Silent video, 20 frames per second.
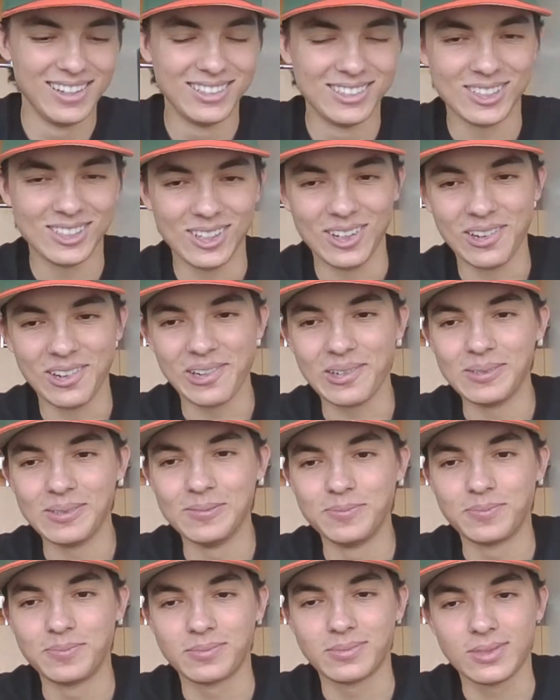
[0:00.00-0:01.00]
So,
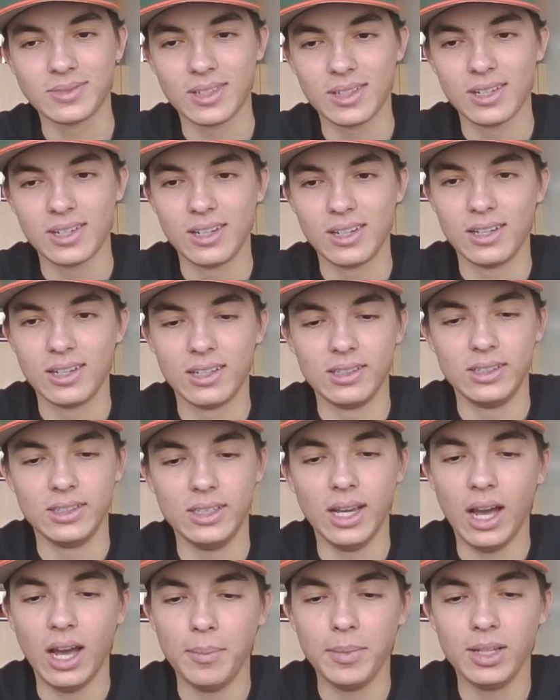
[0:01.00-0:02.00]

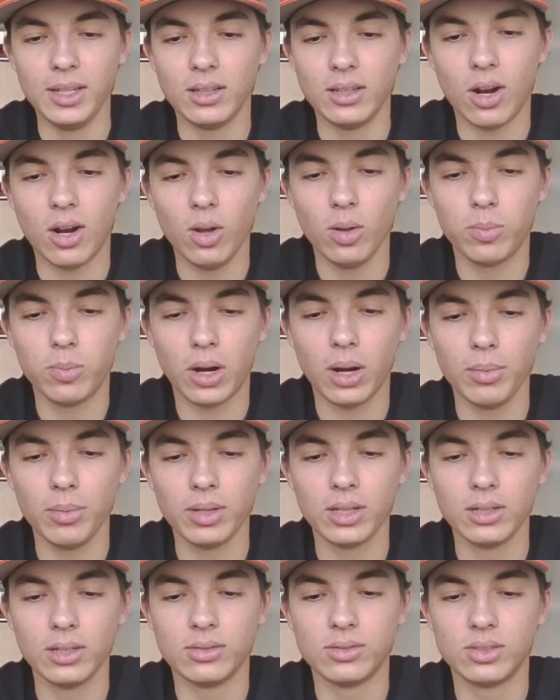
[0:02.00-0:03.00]
yeah, I mean, they're all probably
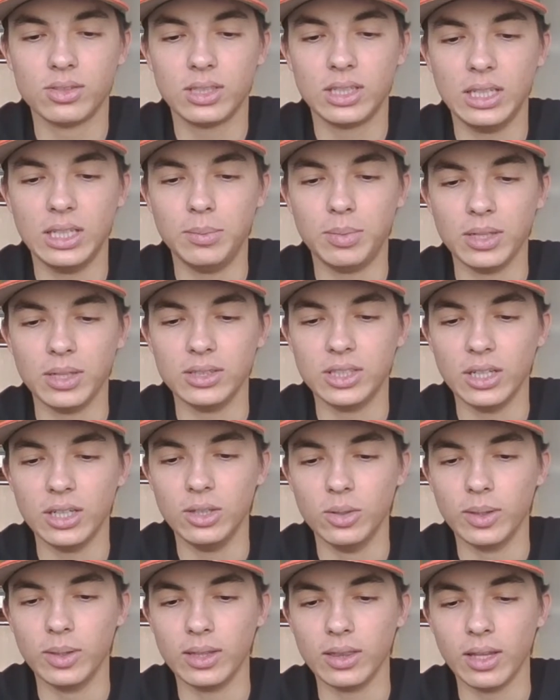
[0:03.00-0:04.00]
going to keep
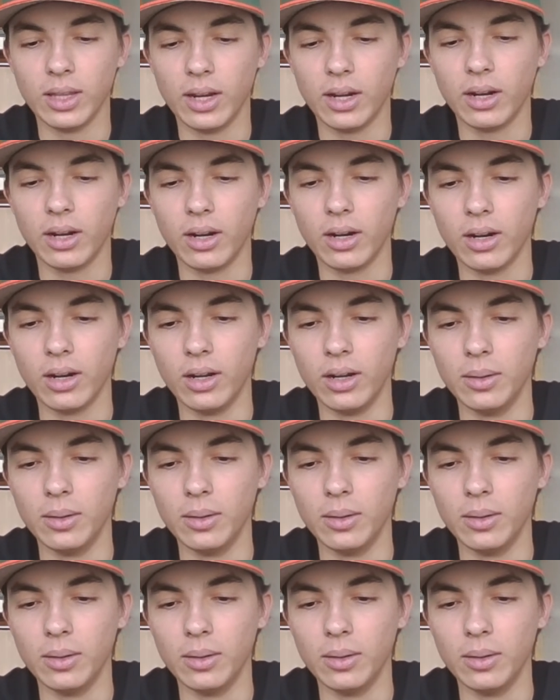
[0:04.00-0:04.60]
continuing their